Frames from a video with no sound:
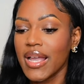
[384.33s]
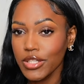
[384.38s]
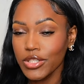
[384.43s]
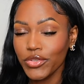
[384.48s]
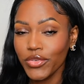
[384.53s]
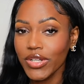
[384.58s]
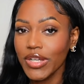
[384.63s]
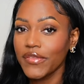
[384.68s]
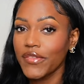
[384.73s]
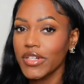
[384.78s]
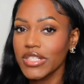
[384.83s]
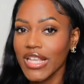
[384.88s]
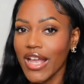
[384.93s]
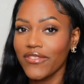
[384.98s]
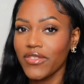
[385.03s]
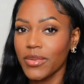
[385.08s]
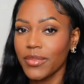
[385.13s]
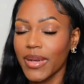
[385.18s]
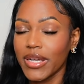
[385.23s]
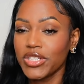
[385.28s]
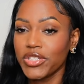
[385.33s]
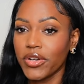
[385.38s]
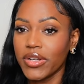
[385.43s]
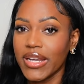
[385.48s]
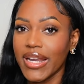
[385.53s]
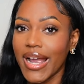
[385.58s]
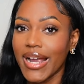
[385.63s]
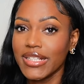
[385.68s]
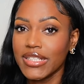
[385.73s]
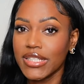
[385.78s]
During the first half of my
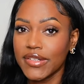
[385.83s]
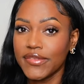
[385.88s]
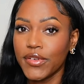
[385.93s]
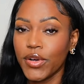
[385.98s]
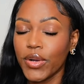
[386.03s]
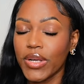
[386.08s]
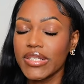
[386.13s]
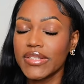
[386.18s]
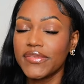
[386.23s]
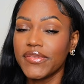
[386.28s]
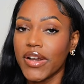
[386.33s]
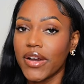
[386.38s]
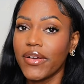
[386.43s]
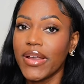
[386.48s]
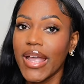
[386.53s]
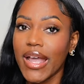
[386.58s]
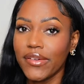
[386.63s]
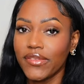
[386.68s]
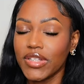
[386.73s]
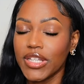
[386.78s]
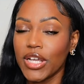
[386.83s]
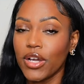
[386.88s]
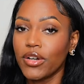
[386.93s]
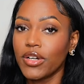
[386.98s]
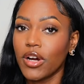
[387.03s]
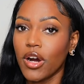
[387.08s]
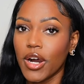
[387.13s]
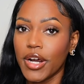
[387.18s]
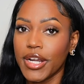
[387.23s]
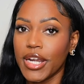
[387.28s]
journey, I did focus very heavily on
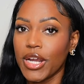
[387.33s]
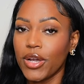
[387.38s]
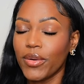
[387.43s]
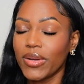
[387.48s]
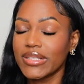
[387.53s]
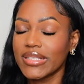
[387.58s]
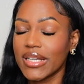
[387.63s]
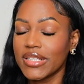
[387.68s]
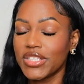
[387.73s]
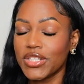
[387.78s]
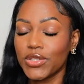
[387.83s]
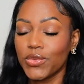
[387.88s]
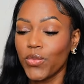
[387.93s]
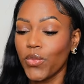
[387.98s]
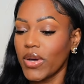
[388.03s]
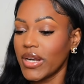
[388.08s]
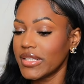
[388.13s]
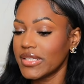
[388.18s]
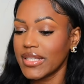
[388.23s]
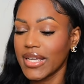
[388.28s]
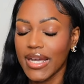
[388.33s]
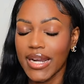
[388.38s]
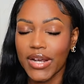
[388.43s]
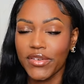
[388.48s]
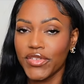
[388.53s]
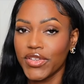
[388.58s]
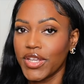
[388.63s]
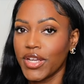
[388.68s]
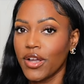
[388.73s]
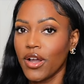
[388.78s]
cardio because I just wanted to get
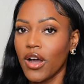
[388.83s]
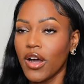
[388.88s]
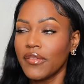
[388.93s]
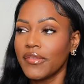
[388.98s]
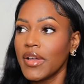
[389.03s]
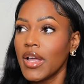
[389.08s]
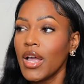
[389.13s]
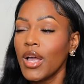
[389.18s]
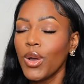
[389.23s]
everything off.